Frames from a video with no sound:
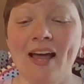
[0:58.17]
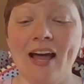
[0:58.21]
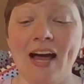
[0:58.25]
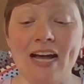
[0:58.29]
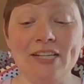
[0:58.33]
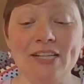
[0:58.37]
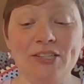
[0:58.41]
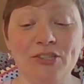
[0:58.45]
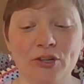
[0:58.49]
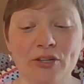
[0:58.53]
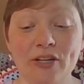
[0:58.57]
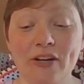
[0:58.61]

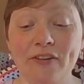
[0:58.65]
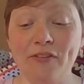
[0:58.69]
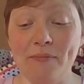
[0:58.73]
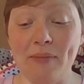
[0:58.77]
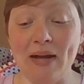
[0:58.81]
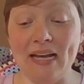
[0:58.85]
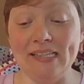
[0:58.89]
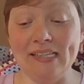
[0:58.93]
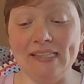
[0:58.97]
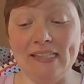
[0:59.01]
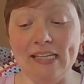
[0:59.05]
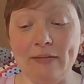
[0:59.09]
I started for
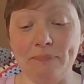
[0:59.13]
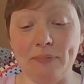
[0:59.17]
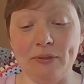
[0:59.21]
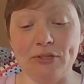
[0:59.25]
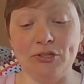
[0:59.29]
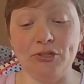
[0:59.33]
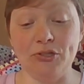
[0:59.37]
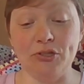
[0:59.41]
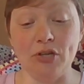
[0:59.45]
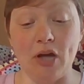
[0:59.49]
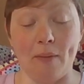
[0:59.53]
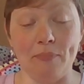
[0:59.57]
my seat
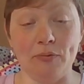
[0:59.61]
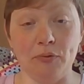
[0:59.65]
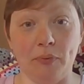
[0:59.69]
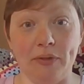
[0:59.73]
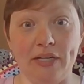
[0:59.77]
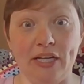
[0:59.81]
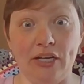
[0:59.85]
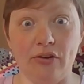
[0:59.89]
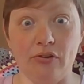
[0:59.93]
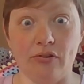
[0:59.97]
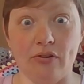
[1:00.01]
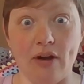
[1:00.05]
but stopped
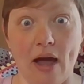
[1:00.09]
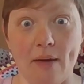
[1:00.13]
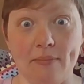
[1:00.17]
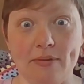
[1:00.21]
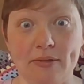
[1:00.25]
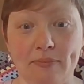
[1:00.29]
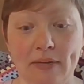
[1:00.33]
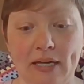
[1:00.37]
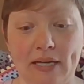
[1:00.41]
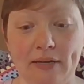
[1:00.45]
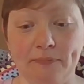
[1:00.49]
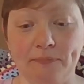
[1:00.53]
when he
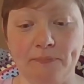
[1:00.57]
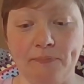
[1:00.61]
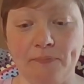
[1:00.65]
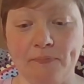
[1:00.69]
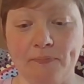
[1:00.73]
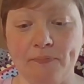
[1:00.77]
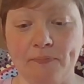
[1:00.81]
grabbed me.